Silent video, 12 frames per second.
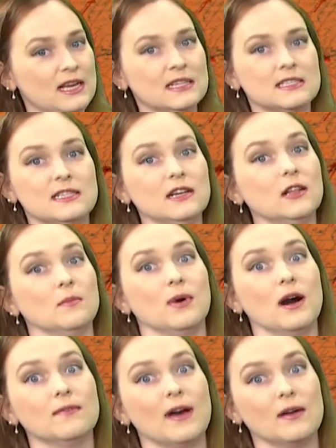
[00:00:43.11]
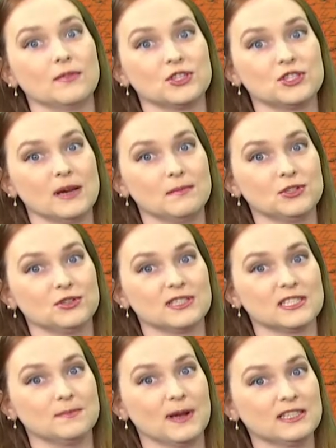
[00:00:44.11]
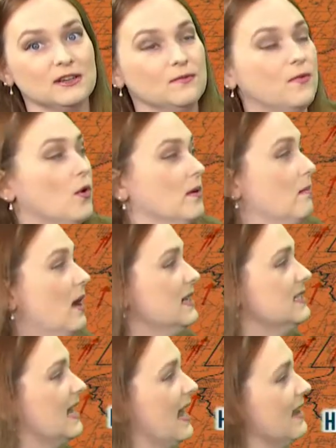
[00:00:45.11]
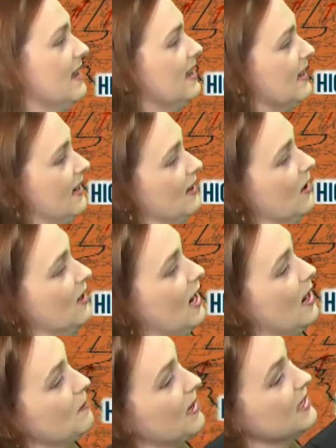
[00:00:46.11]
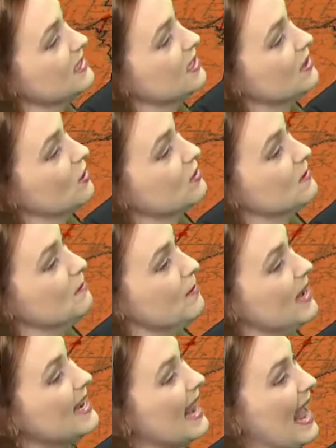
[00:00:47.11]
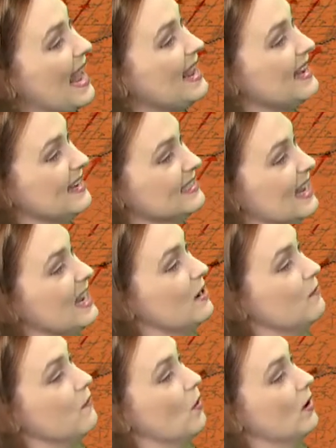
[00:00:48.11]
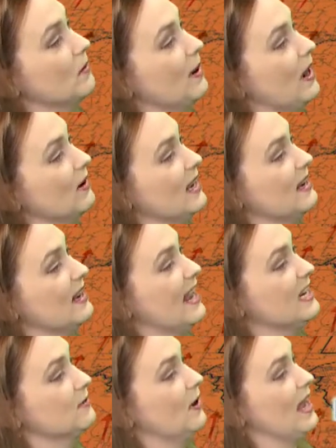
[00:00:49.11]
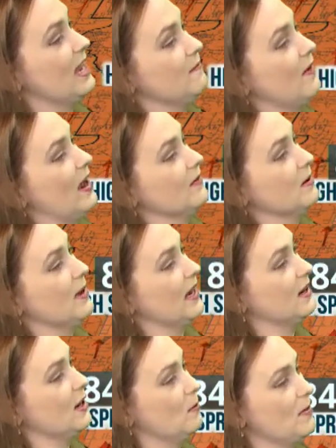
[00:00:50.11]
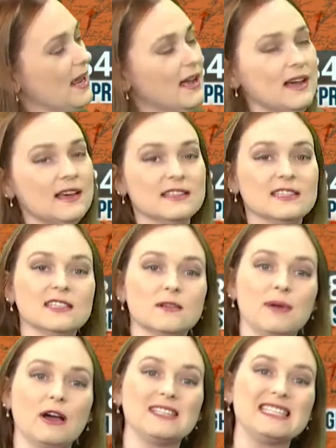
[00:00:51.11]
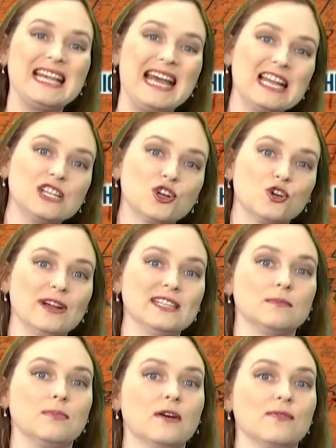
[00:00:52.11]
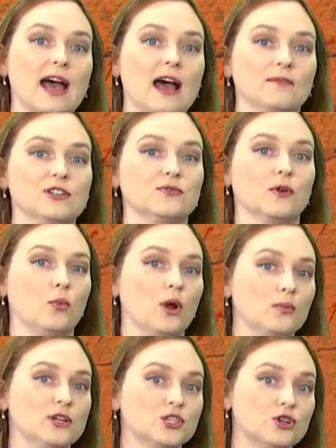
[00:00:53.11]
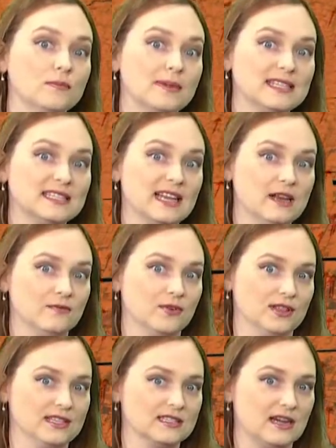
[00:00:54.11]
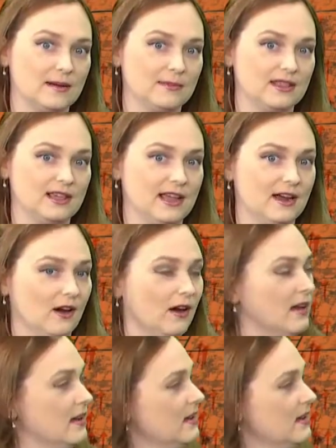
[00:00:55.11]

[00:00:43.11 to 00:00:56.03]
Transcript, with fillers: still above average temperatures expected for Monday, getting on up into those mid 80s, 84 about in Gainesville, 85 in Micanopy. This is about 10 degrees above average for what we should be seeing for this time of the year.